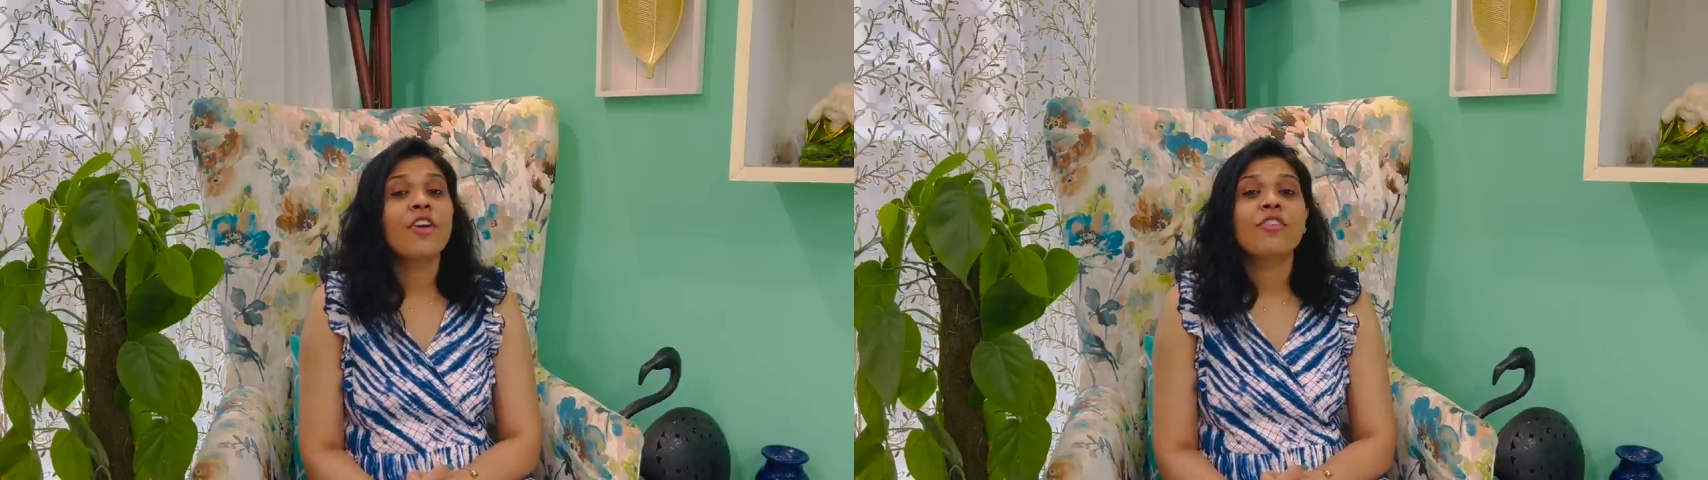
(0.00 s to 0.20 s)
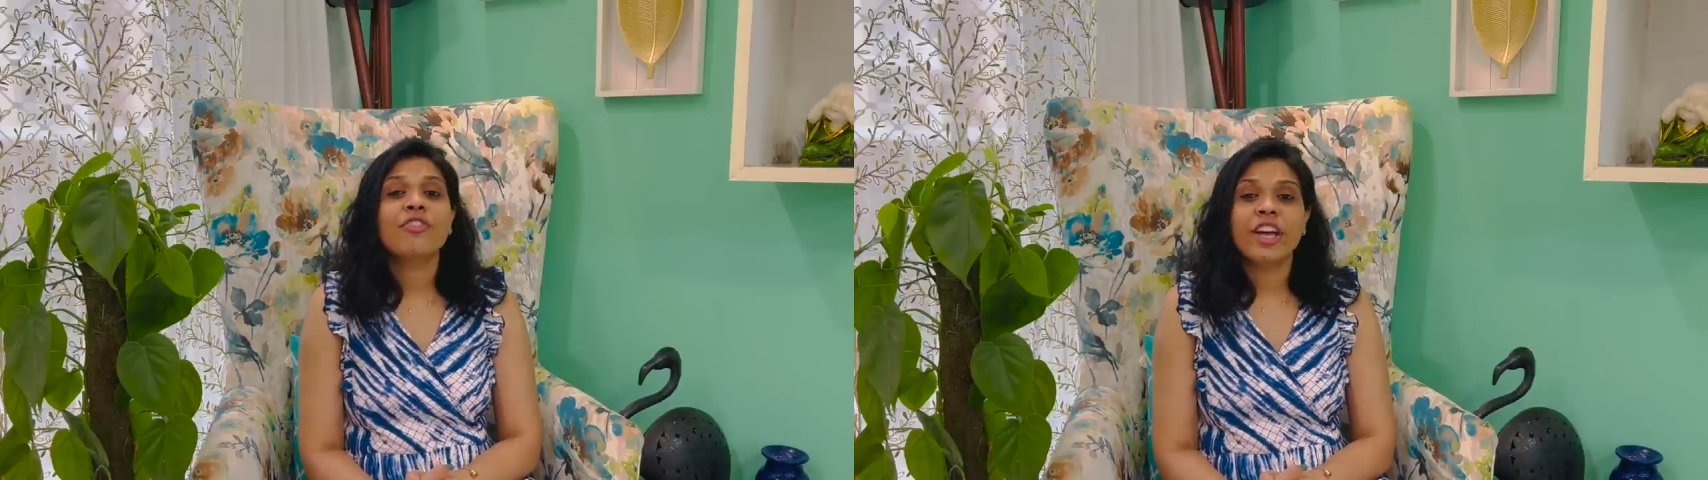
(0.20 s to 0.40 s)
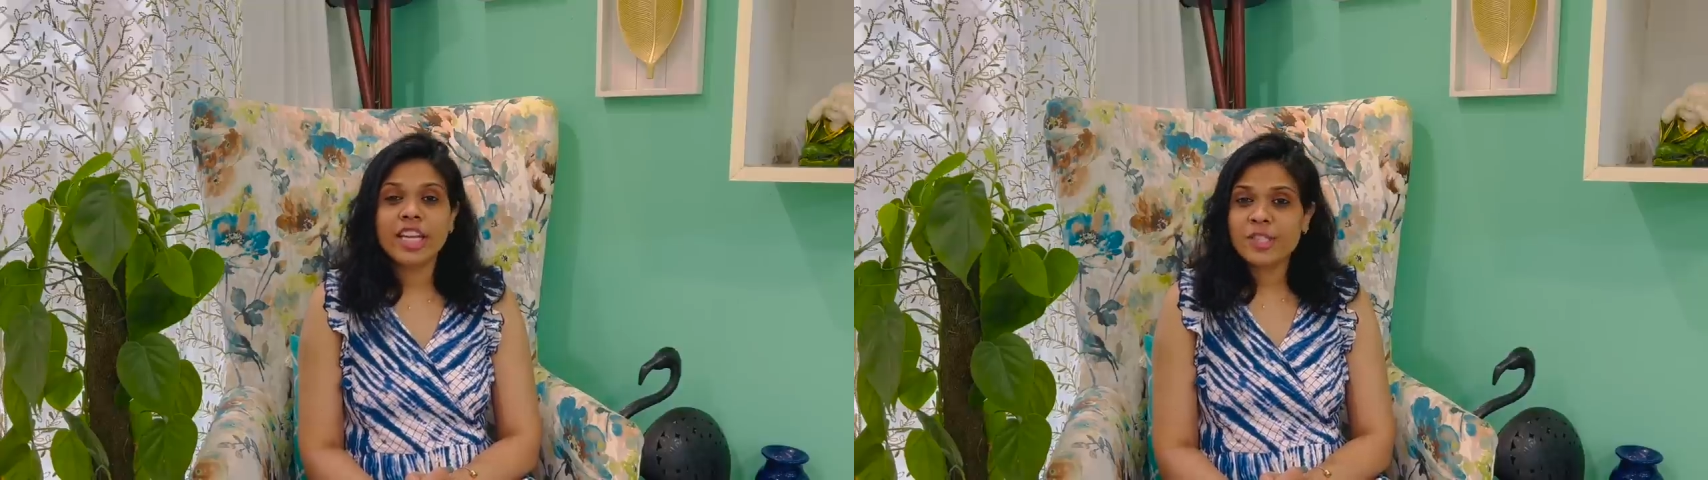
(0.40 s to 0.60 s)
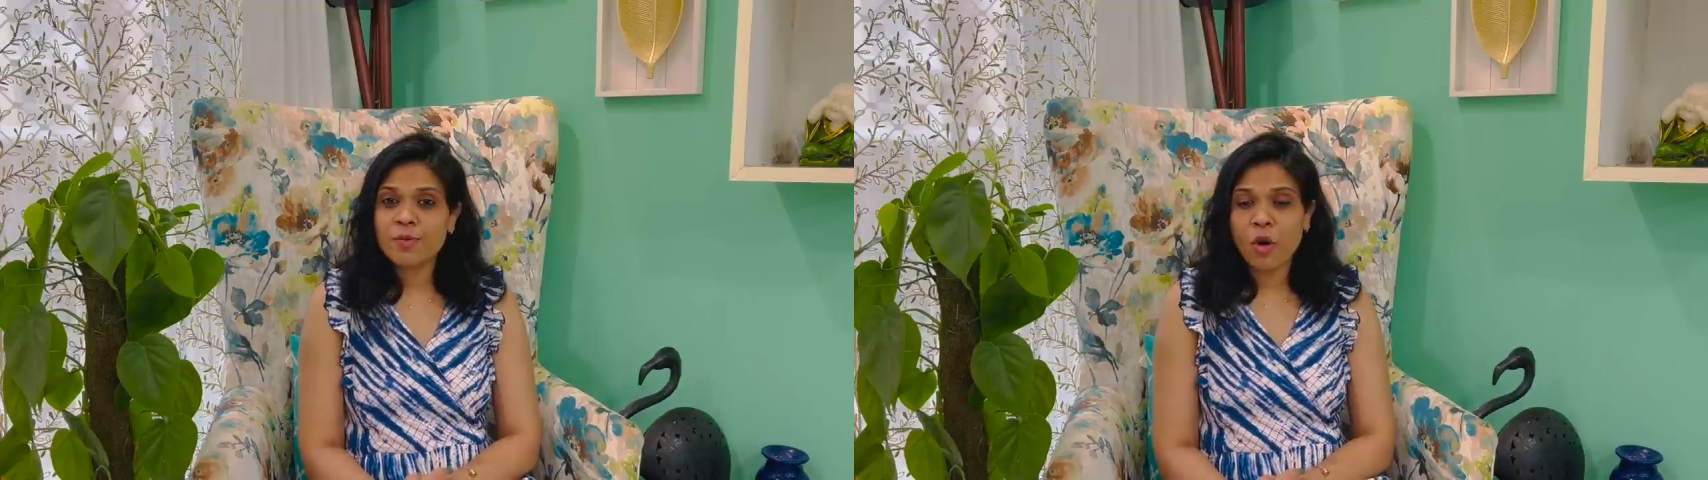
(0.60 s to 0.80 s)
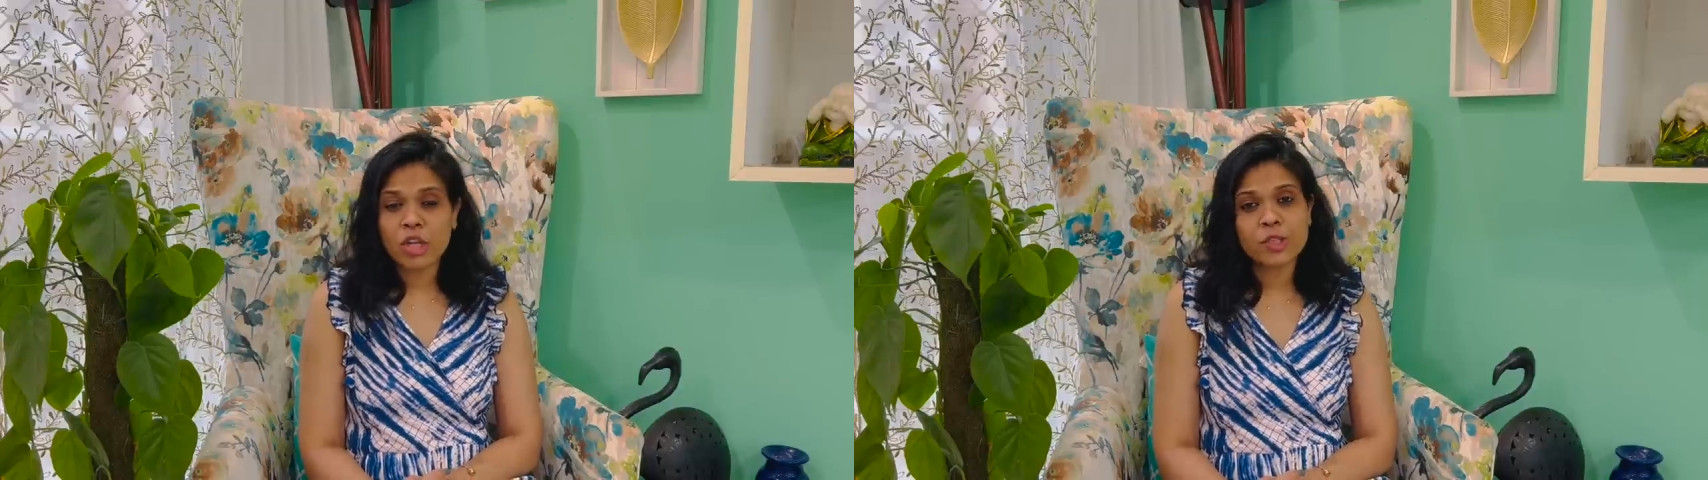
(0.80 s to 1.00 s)
Very
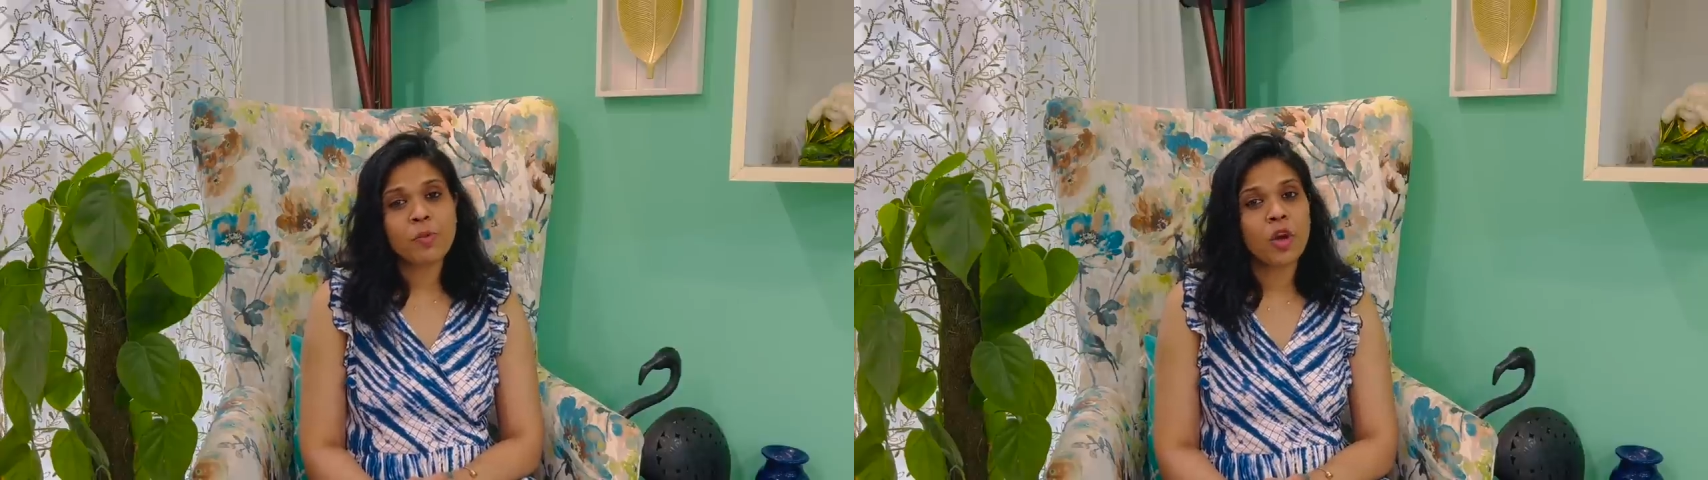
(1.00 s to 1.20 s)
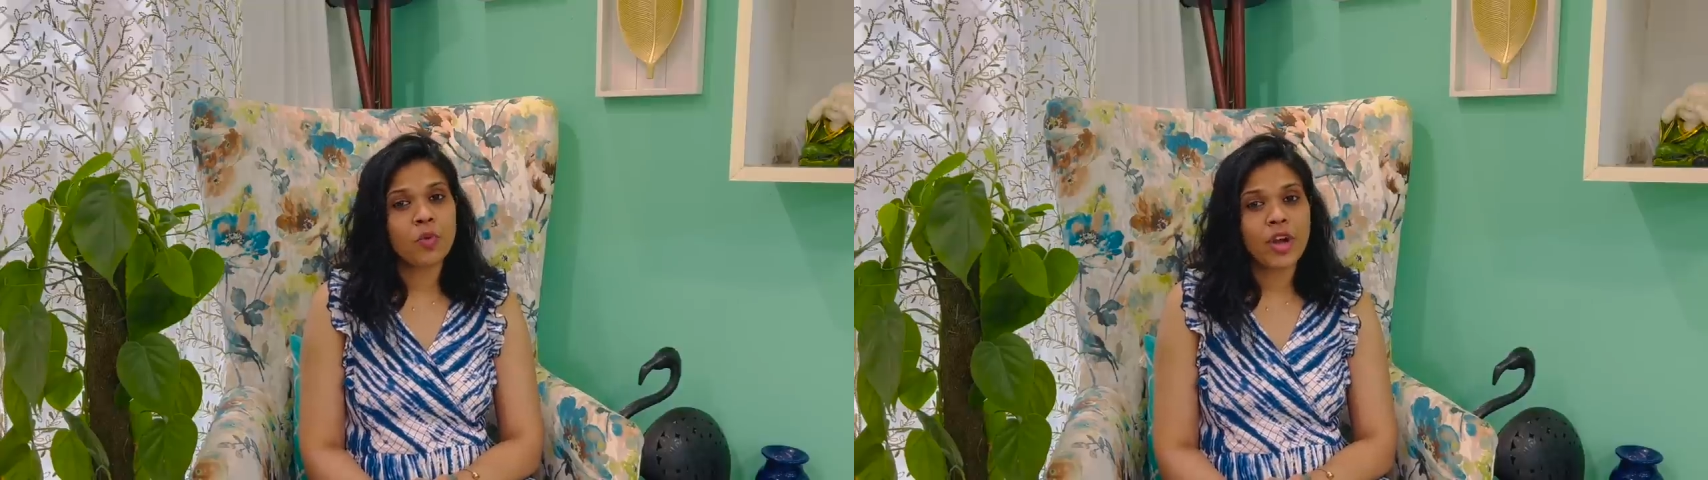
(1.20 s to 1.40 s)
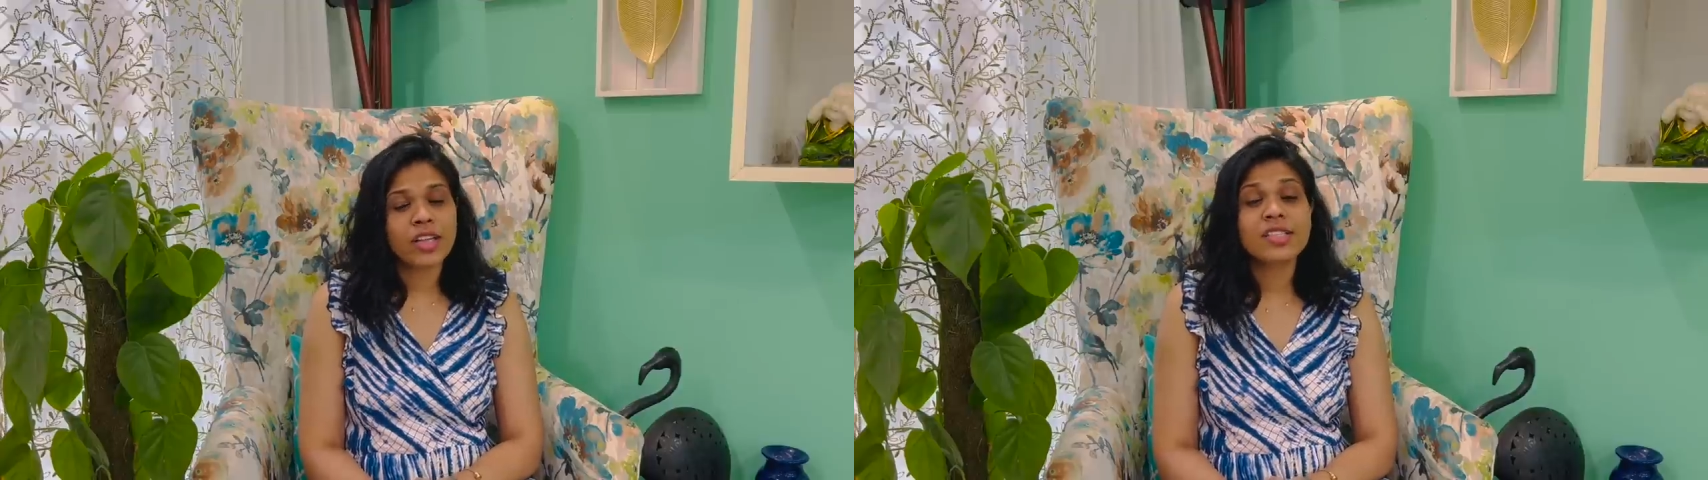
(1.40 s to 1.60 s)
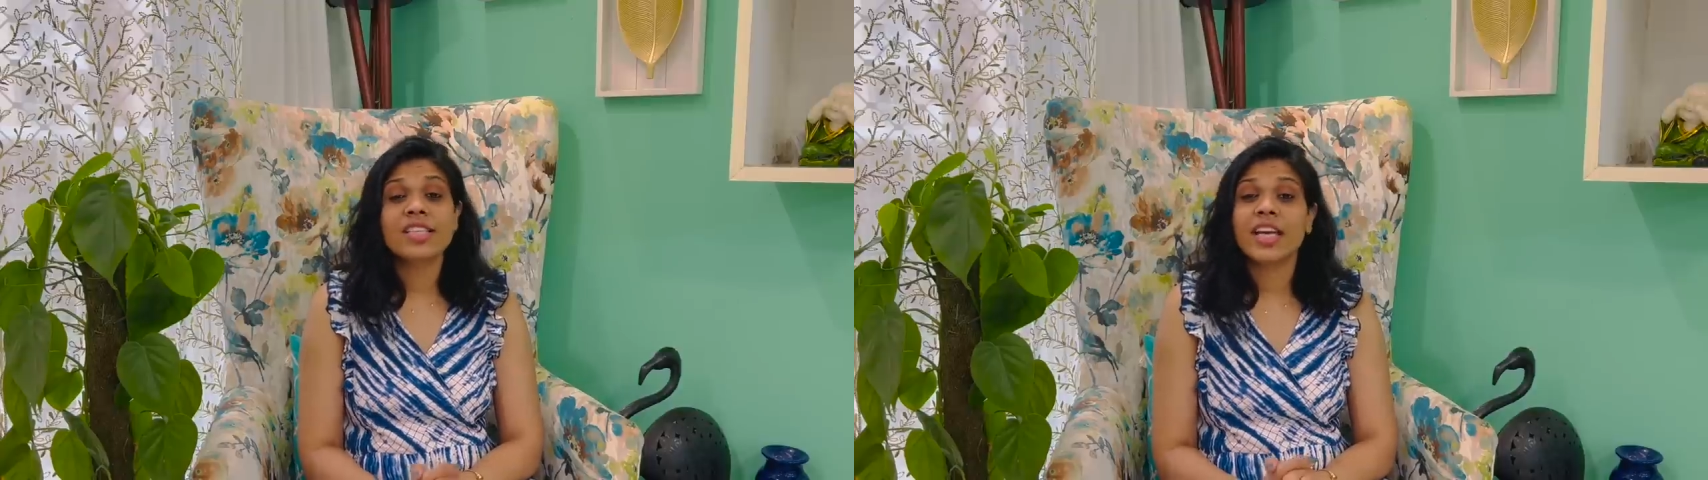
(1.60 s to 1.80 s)
small ones